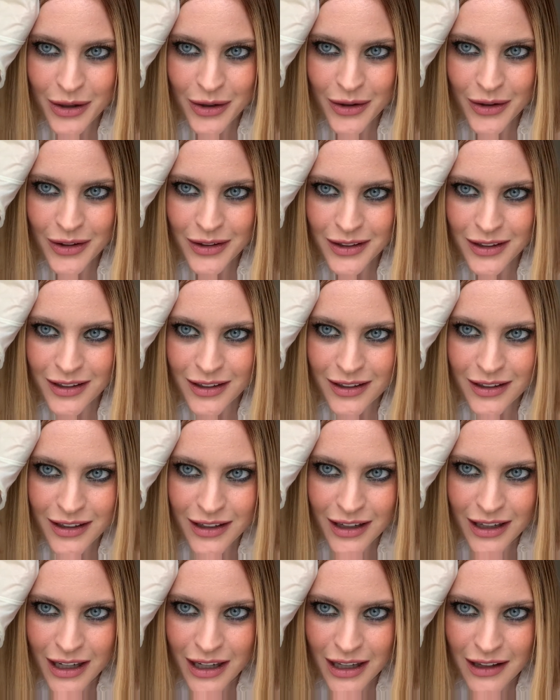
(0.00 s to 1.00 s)
on
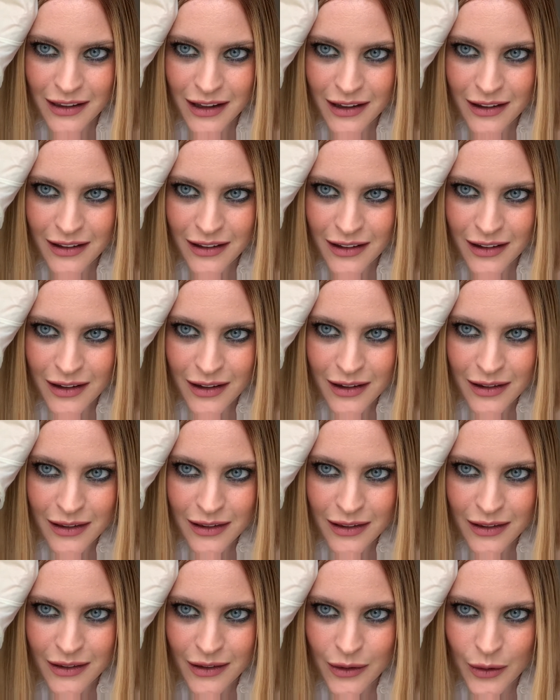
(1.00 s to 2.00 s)
and then
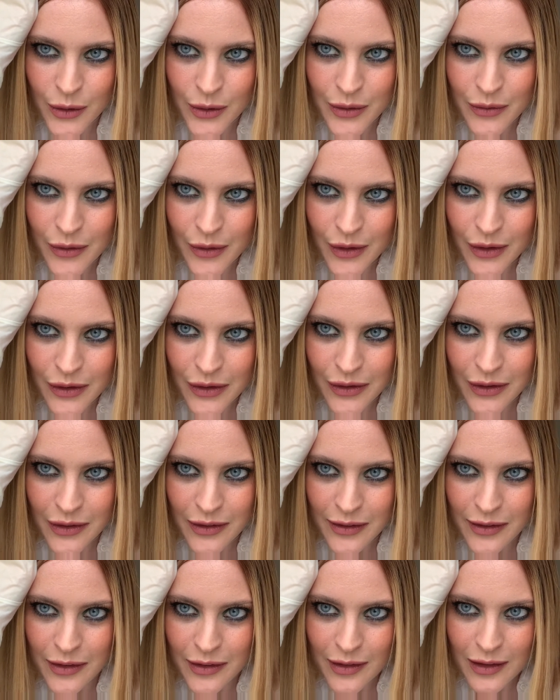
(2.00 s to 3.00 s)
sort of
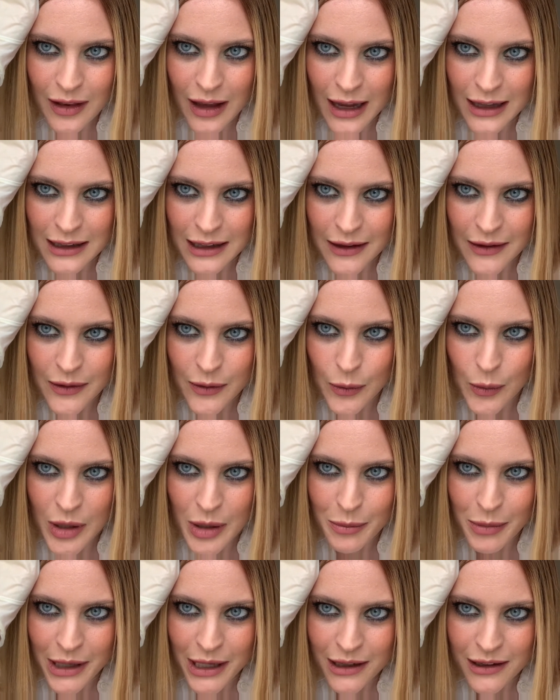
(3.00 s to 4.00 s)
slightly
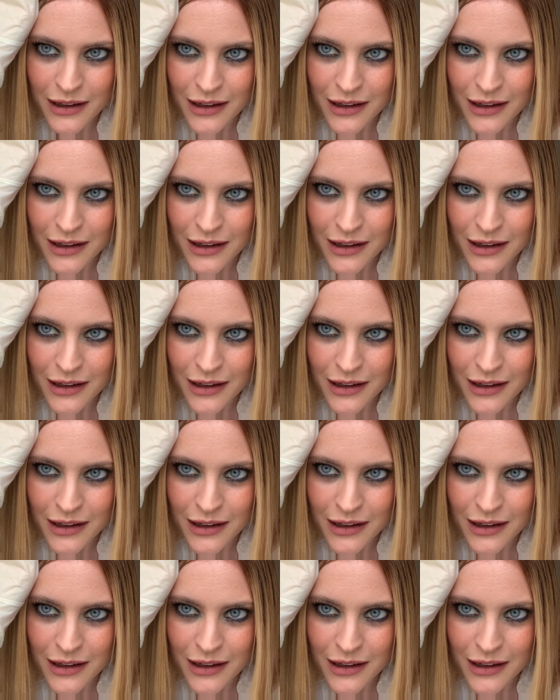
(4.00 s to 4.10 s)
sweeping.